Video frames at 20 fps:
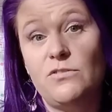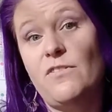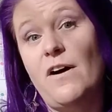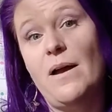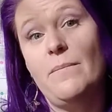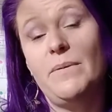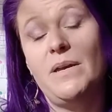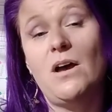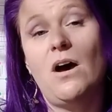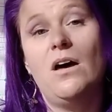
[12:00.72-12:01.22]

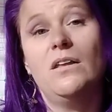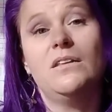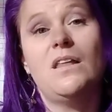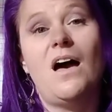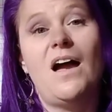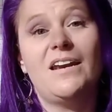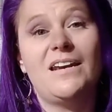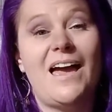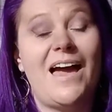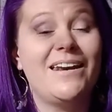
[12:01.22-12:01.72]
find me
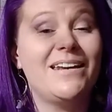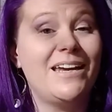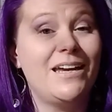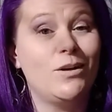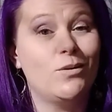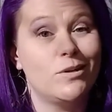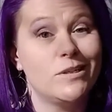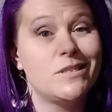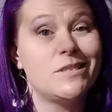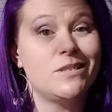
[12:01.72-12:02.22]
online at
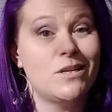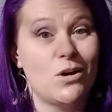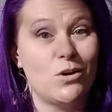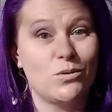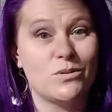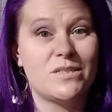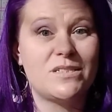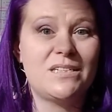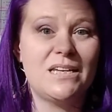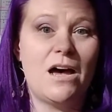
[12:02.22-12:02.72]
Ingrid's
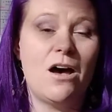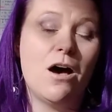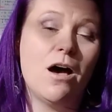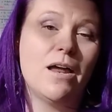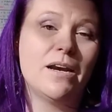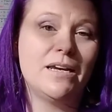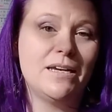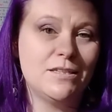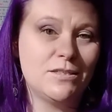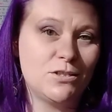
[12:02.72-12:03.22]
Notes
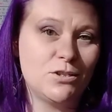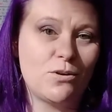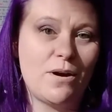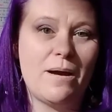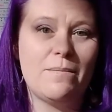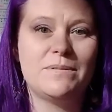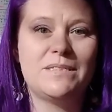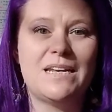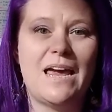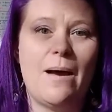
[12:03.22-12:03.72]
on
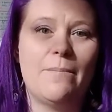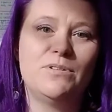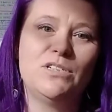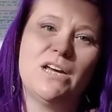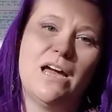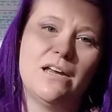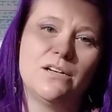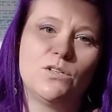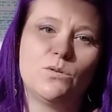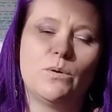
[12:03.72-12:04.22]
Instagram,
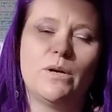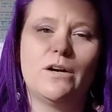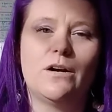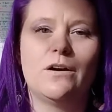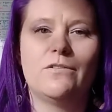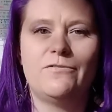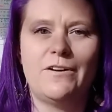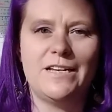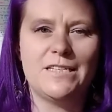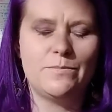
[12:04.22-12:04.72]
Snapchat,
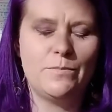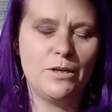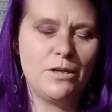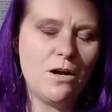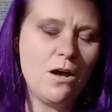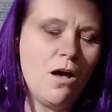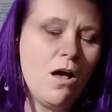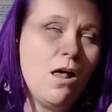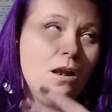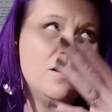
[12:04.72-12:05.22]
Twitter, Facebook,
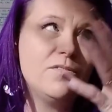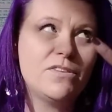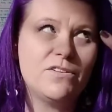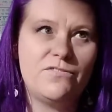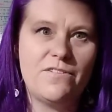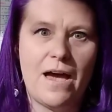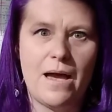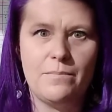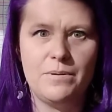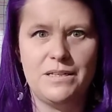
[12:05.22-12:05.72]
all of the
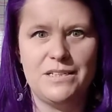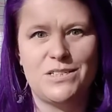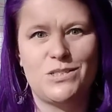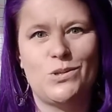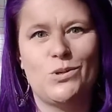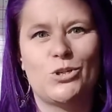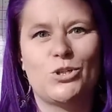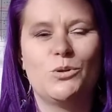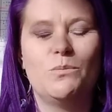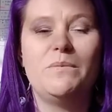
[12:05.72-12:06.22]
fabulous
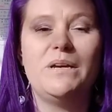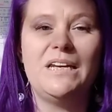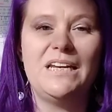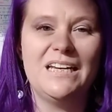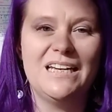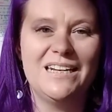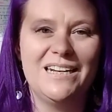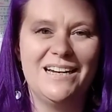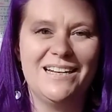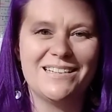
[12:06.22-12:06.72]
social
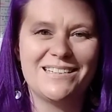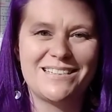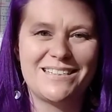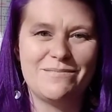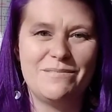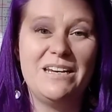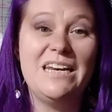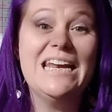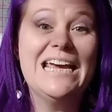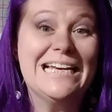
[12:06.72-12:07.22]

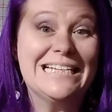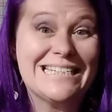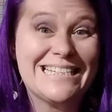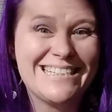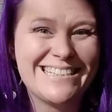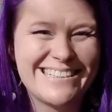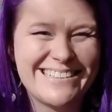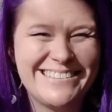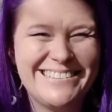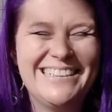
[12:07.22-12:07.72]
media-ness.
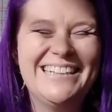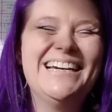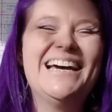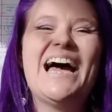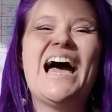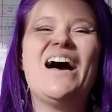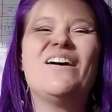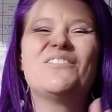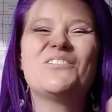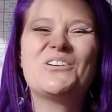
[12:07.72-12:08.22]

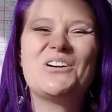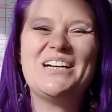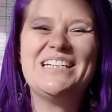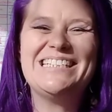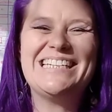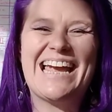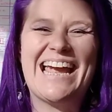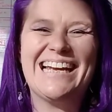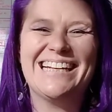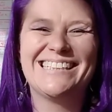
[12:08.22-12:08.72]
Have a great
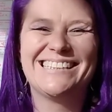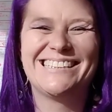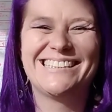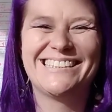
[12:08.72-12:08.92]
day.